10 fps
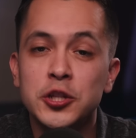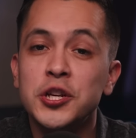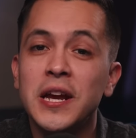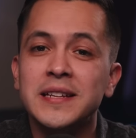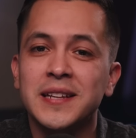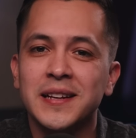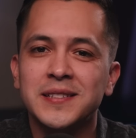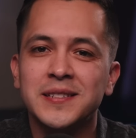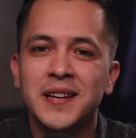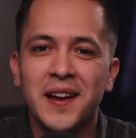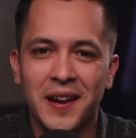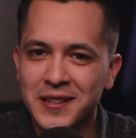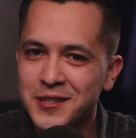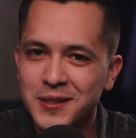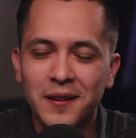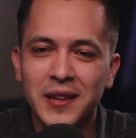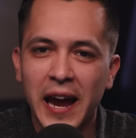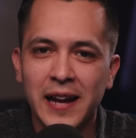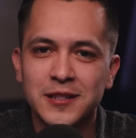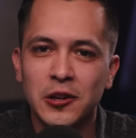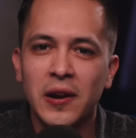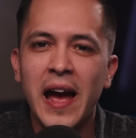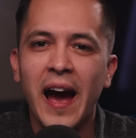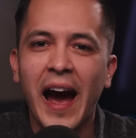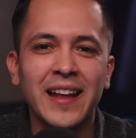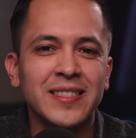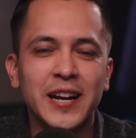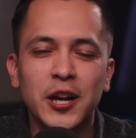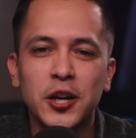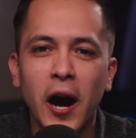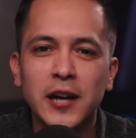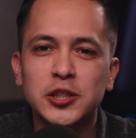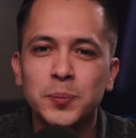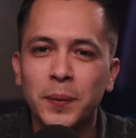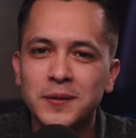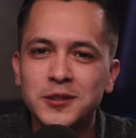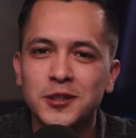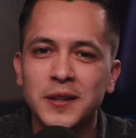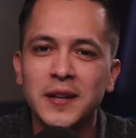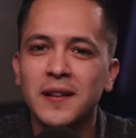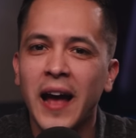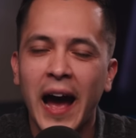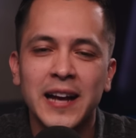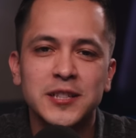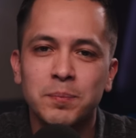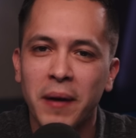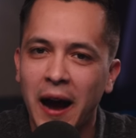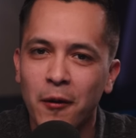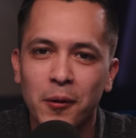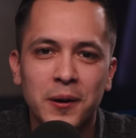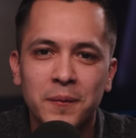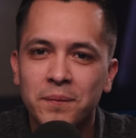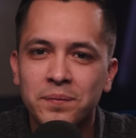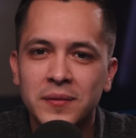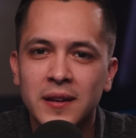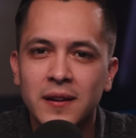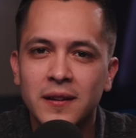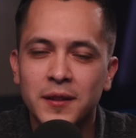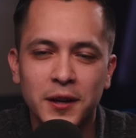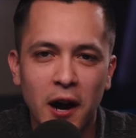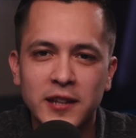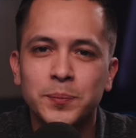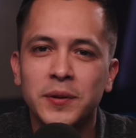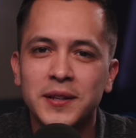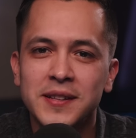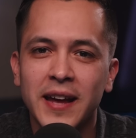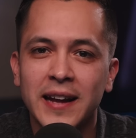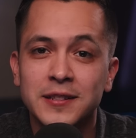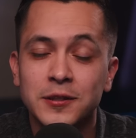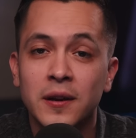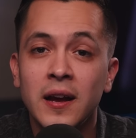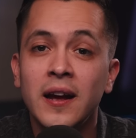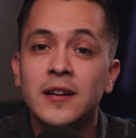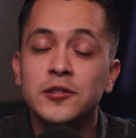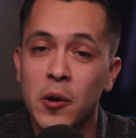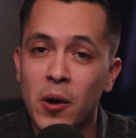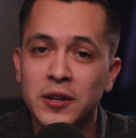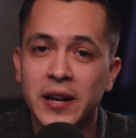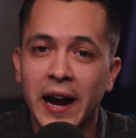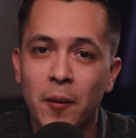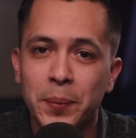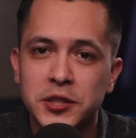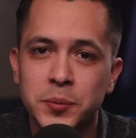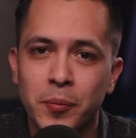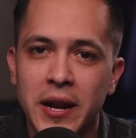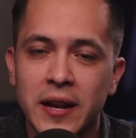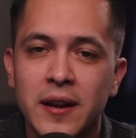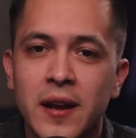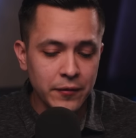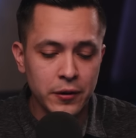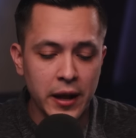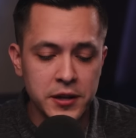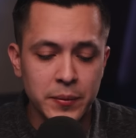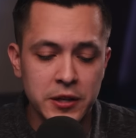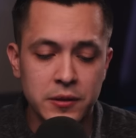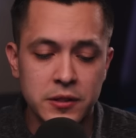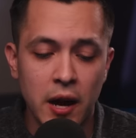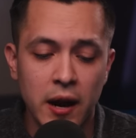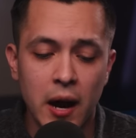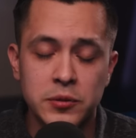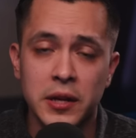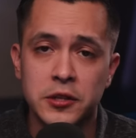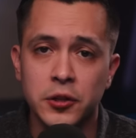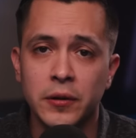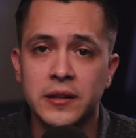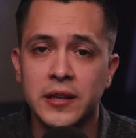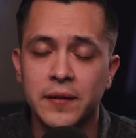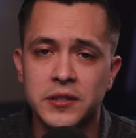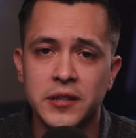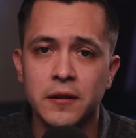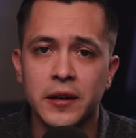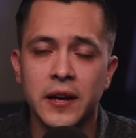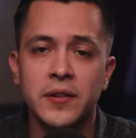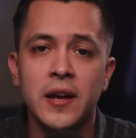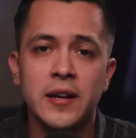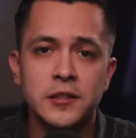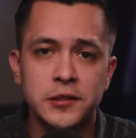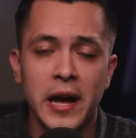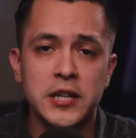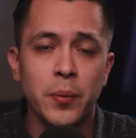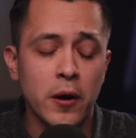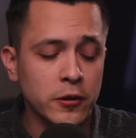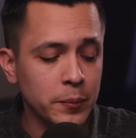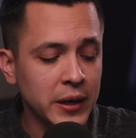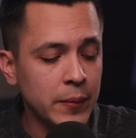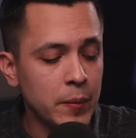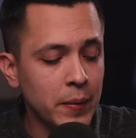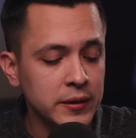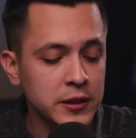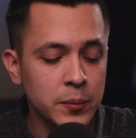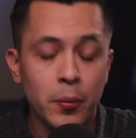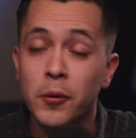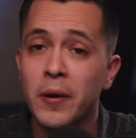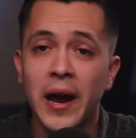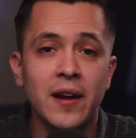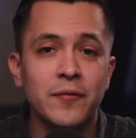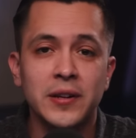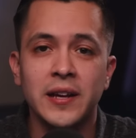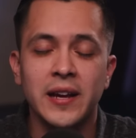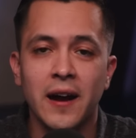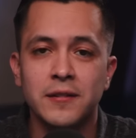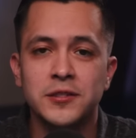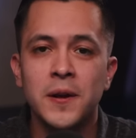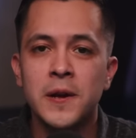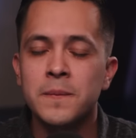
Jesus is still the answer, and the gospel still has power. The gospel is the answer. So I want you to help us spread it. davidhernandezministries.com/donate to give a single gift, /partner to become a monthly supporter. Everything counts.